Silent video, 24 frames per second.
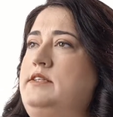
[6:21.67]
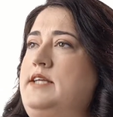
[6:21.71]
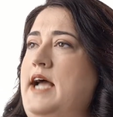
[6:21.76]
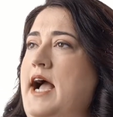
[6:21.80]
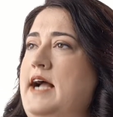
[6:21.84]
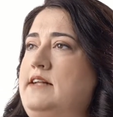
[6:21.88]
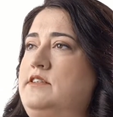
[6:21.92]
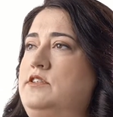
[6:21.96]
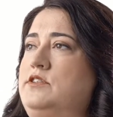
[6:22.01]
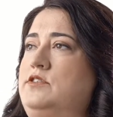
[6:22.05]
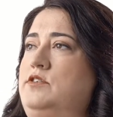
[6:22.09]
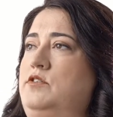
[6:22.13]

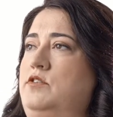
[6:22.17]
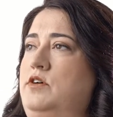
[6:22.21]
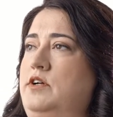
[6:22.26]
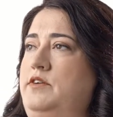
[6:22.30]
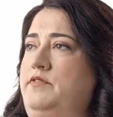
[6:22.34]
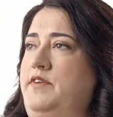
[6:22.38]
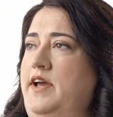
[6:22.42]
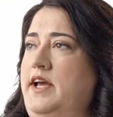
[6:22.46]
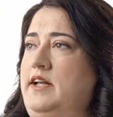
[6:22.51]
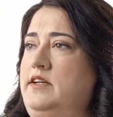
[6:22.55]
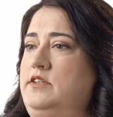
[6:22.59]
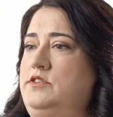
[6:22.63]
tactical
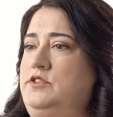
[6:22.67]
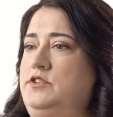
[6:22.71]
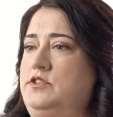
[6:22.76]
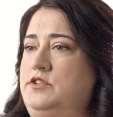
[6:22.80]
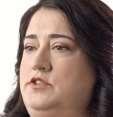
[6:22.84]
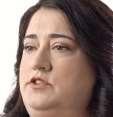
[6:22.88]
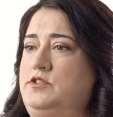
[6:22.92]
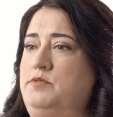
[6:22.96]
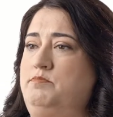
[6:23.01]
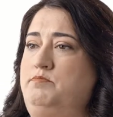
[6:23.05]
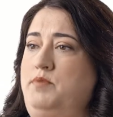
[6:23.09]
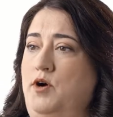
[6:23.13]
advantages
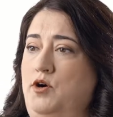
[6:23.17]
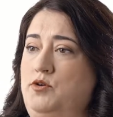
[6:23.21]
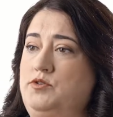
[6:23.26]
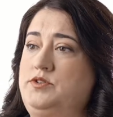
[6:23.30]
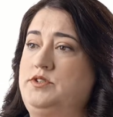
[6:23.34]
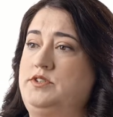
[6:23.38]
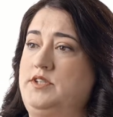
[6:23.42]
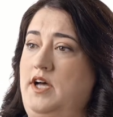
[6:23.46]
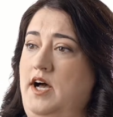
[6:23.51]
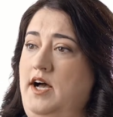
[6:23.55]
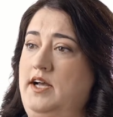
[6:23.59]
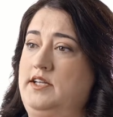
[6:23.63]
to both
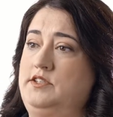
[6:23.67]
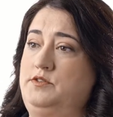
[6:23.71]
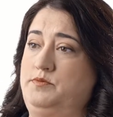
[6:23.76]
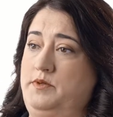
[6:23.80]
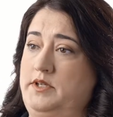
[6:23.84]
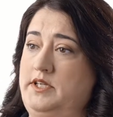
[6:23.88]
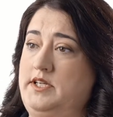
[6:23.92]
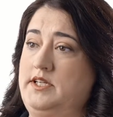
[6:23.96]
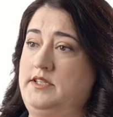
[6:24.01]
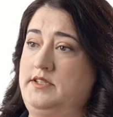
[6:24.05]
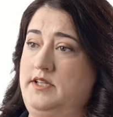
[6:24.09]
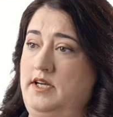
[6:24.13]
sides
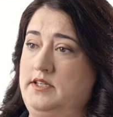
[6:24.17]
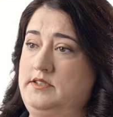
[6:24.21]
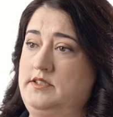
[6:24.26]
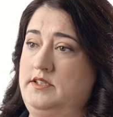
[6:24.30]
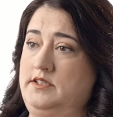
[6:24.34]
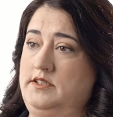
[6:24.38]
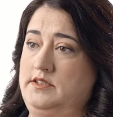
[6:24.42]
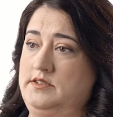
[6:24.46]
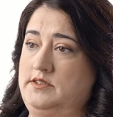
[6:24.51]
when conducting